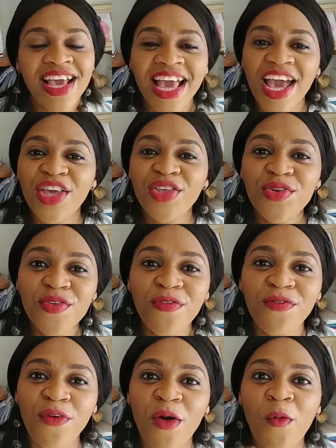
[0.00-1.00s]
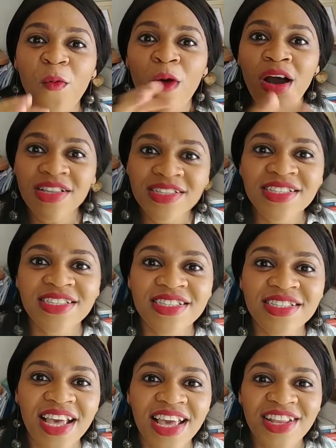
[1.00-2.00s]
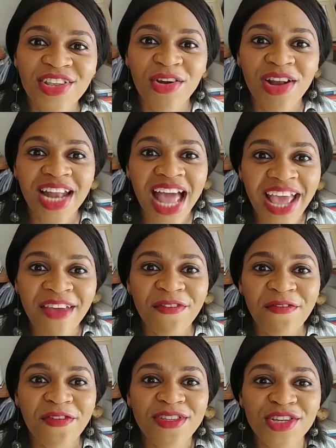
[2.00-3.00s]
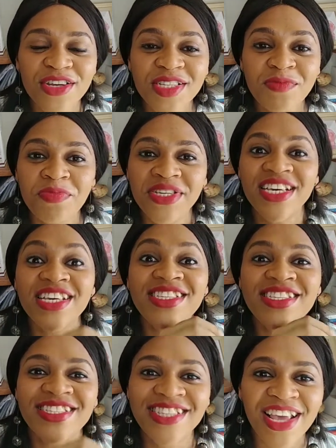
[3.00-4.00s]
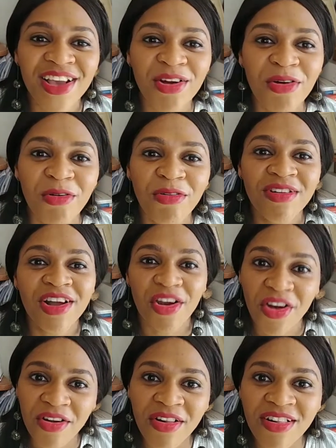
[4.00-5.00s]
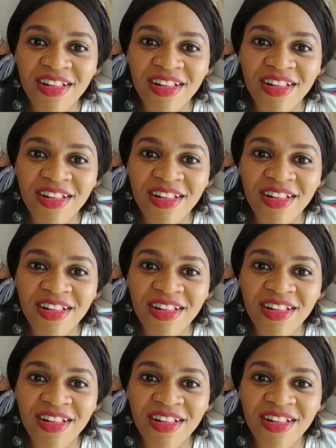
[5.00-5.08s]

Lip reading: Can you for once in your life just be a single girl